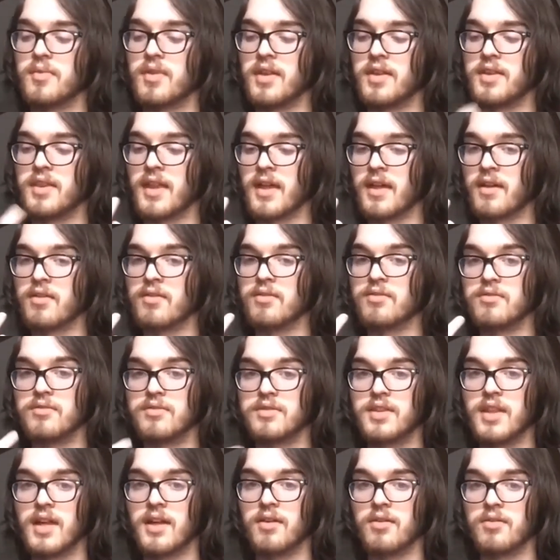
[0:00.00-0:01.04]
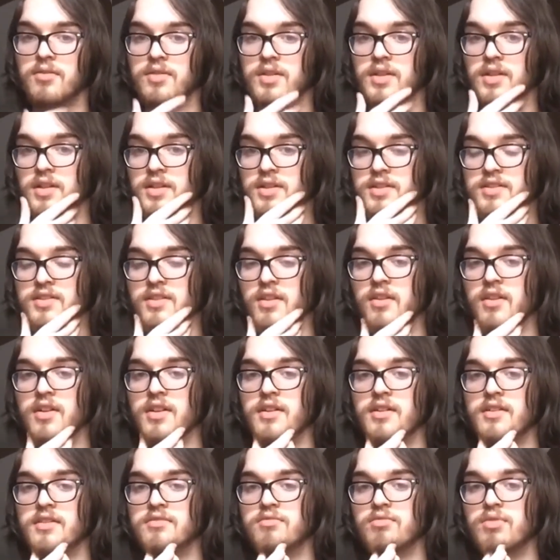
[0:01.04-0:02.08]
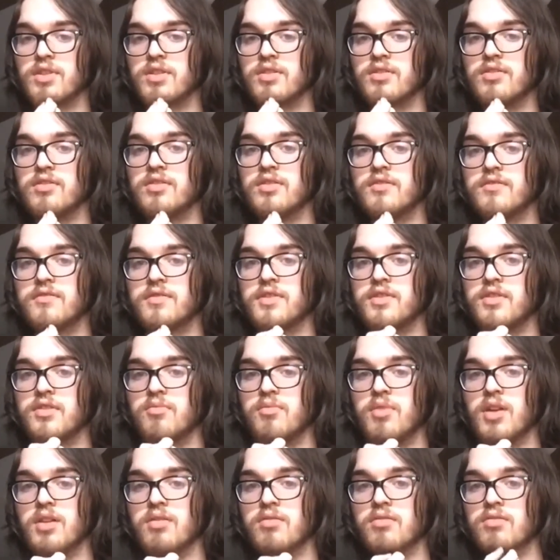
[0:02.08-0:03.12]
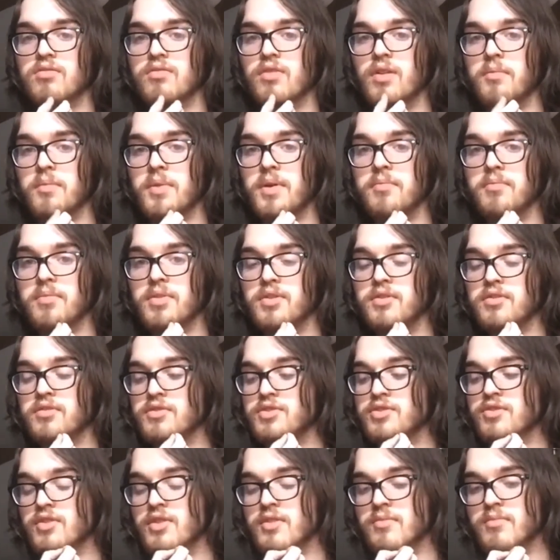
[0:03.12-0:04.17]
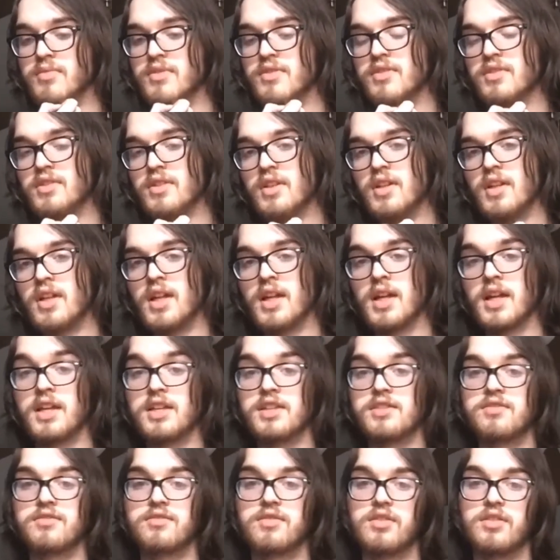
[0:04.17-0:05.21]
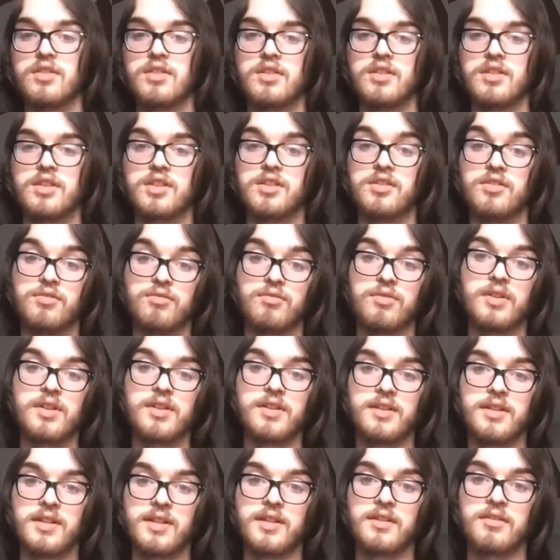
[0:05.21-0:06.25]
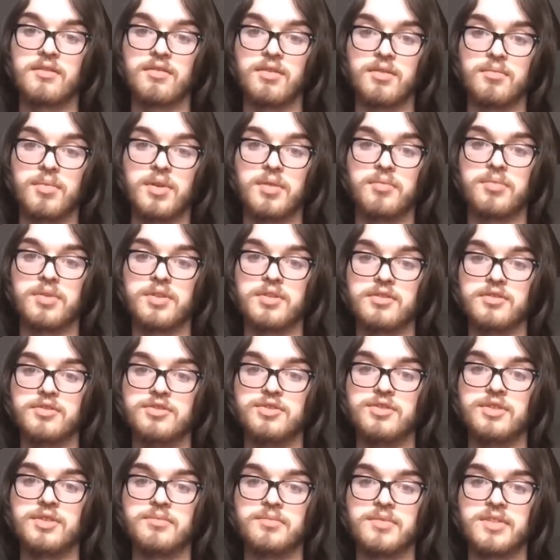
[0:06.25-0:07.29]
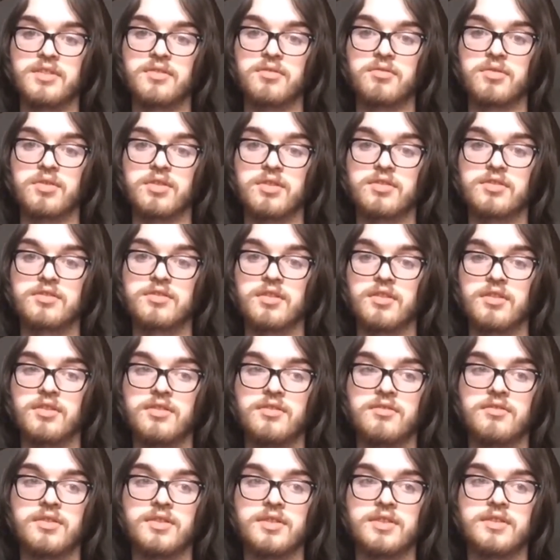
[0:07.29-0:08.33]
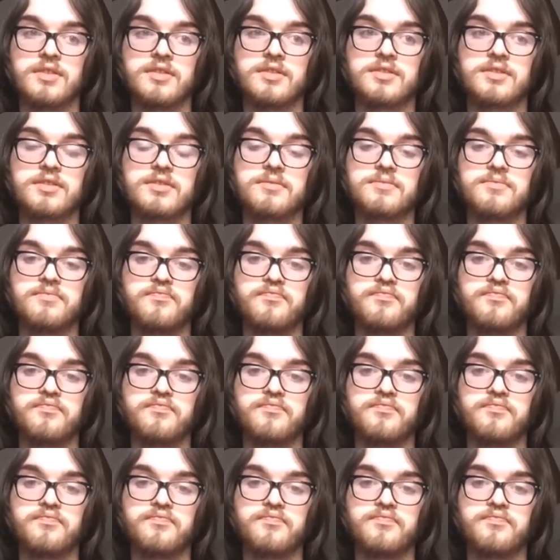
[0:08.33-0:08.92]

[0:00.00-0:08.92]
And that'll kickstart it as well, for you to be able to remember your dreams, because you really need to remember your dreams in order to start doing this.